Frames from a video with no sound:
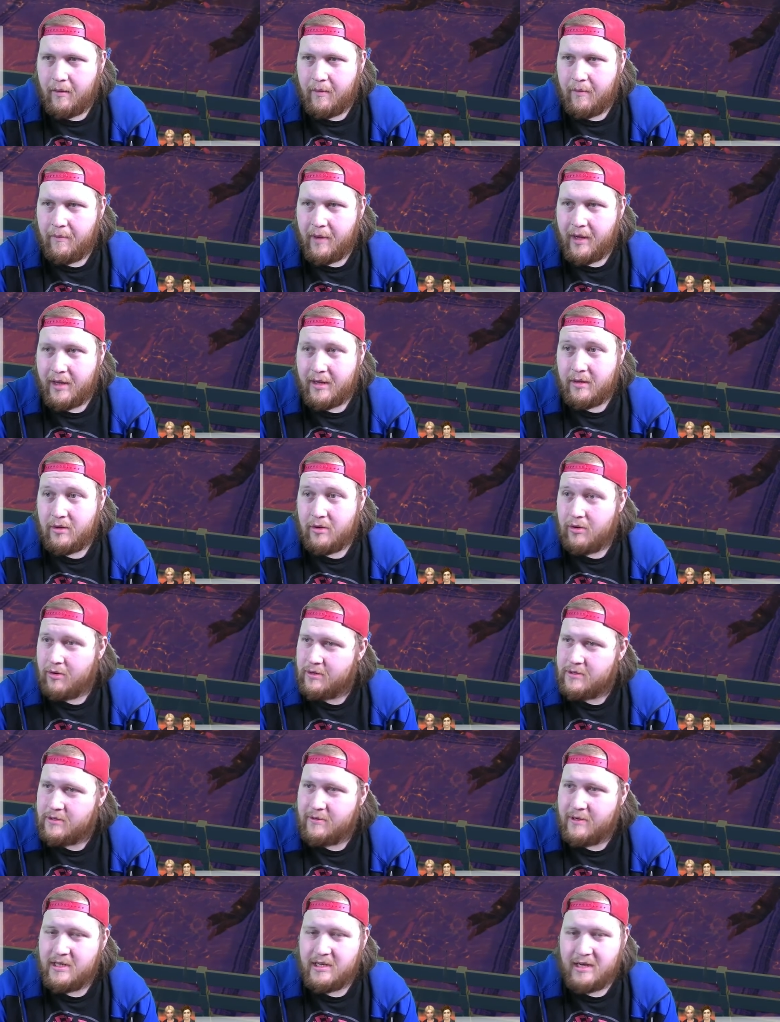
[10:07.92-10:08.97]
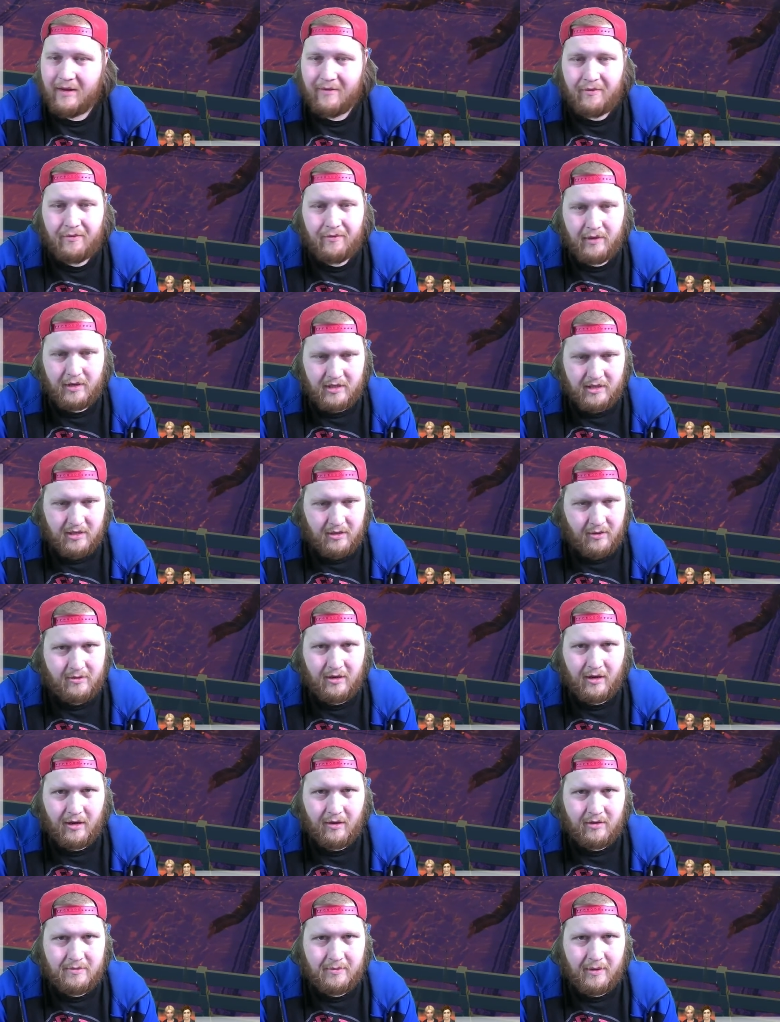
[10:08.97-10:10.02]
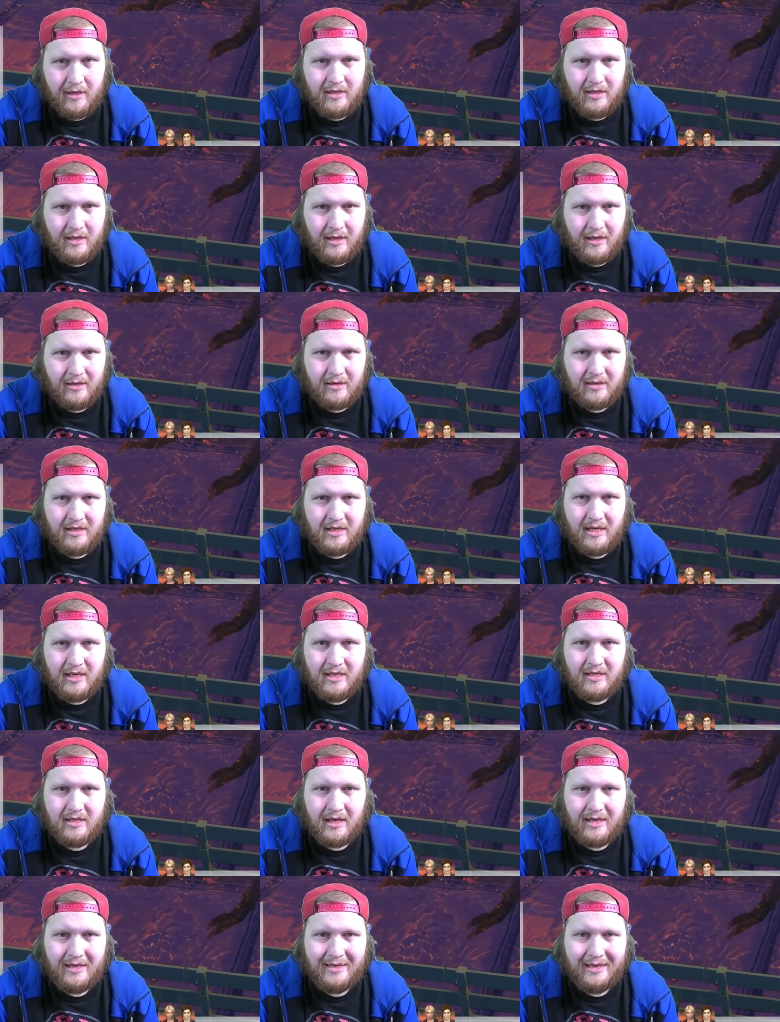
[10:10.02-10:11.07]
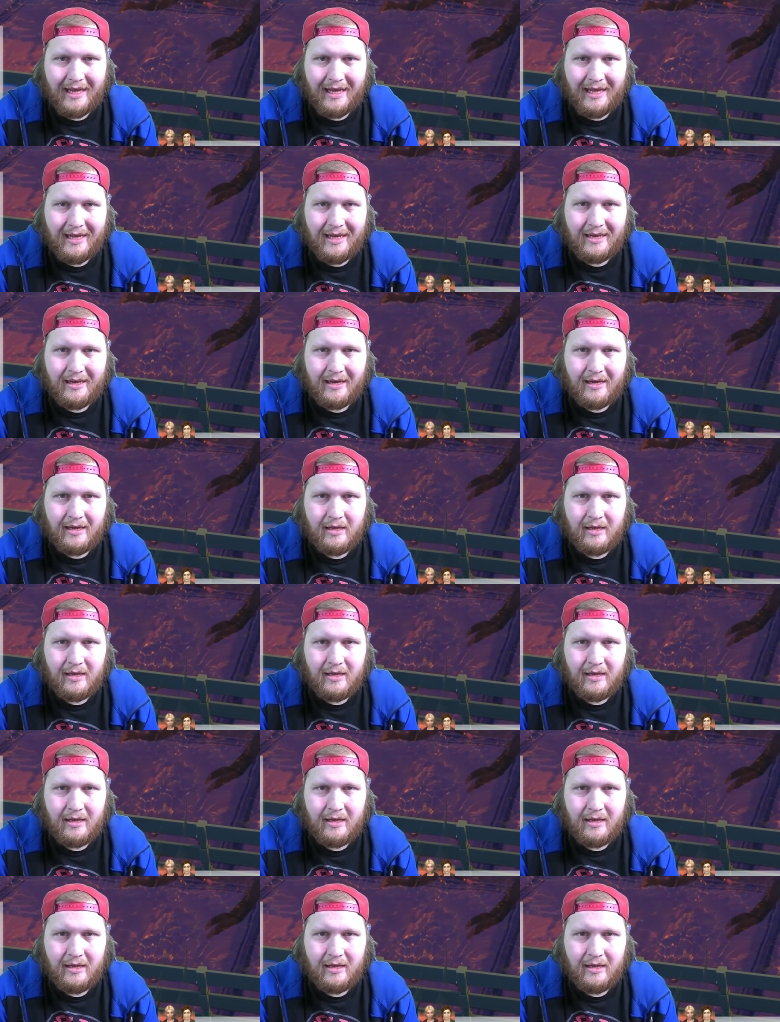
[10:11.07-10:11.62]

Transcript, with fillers: Michael Cook's reached level fitness too. I don't know how he's managed that because he is dead.